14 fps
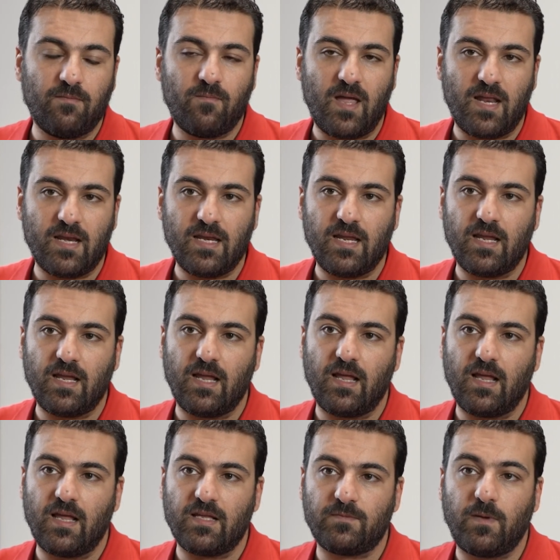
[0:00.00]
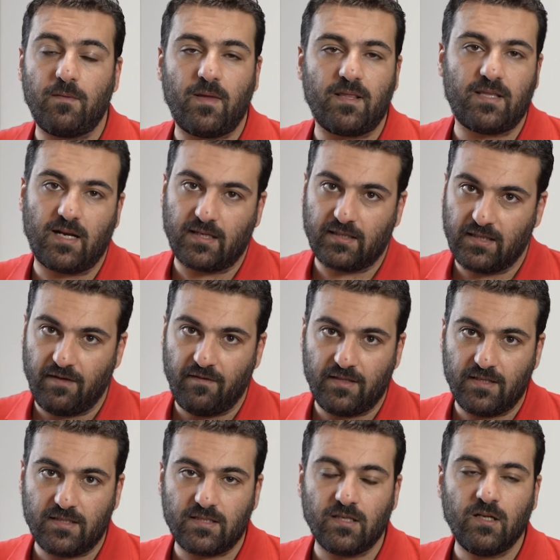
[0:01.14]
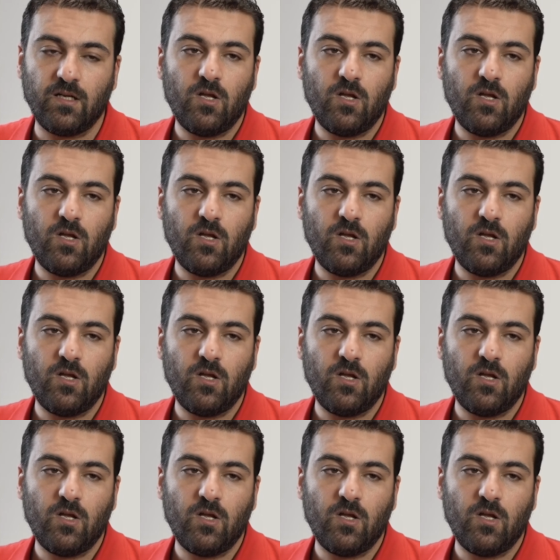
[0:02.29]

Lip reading: many experimental activities